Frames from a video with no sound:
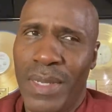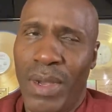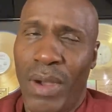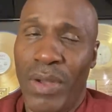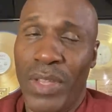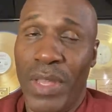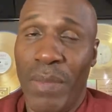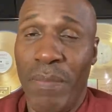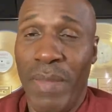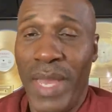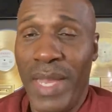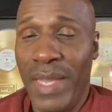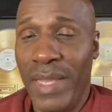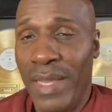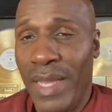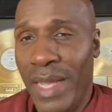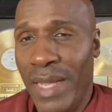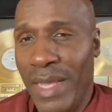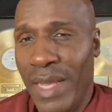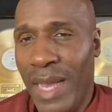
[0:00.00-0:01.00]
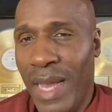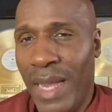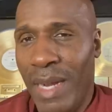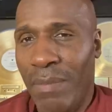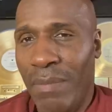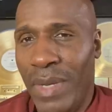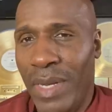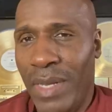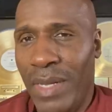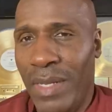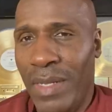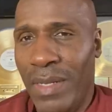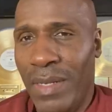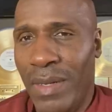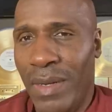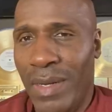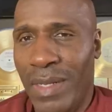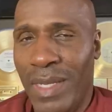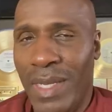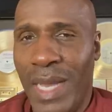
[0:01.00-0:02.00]
or you're making that kind of money,
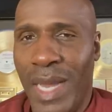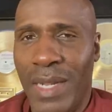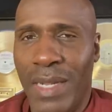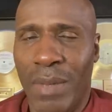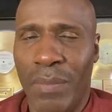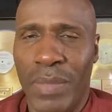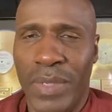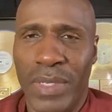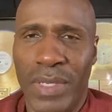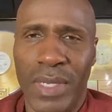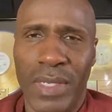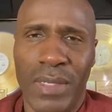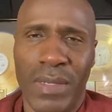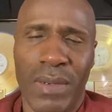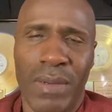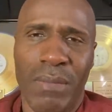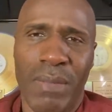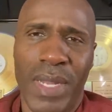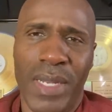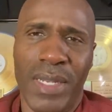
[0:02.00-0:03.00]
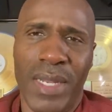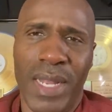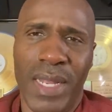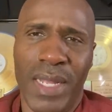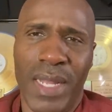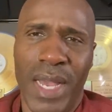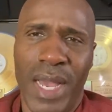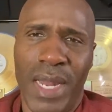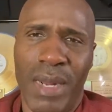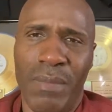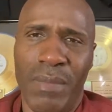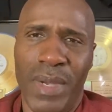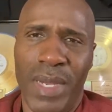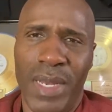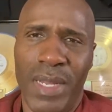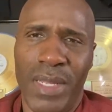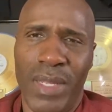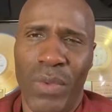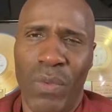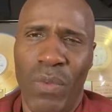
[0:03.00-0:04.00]
or you got the potential to make that kind of
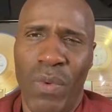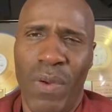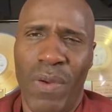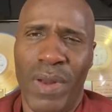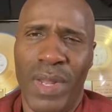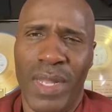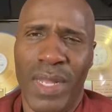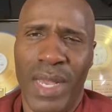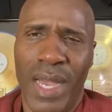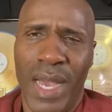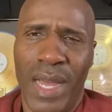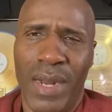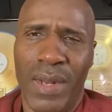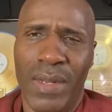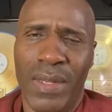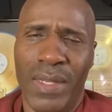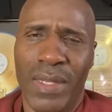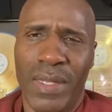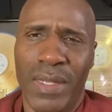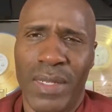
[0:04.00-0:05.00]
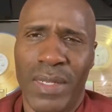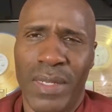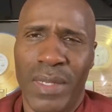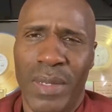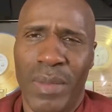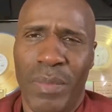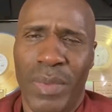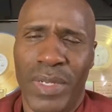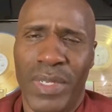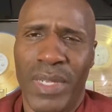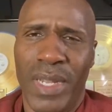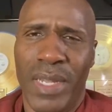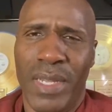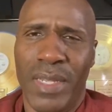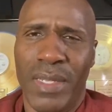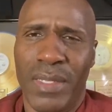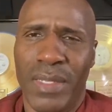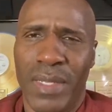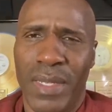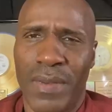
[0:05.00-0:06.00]
money, you want to kind of
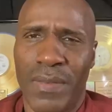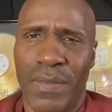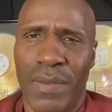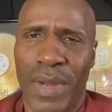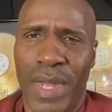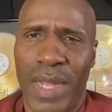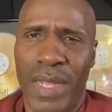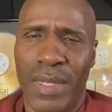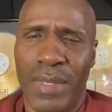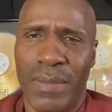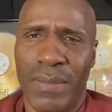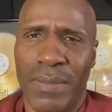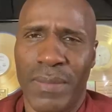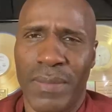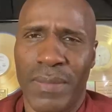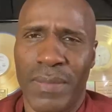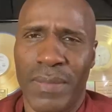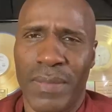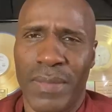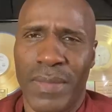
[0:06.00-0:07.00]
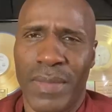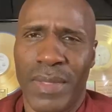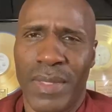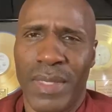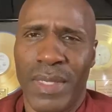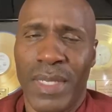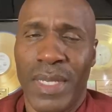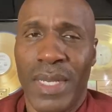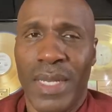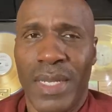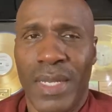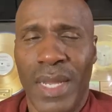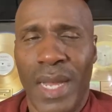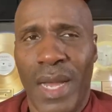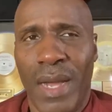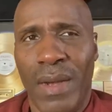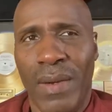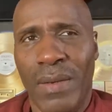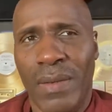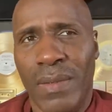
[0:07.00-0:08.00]
protect yourself, right?
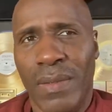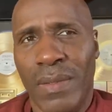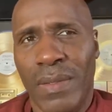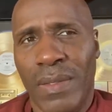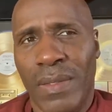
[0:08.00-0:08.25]
Now,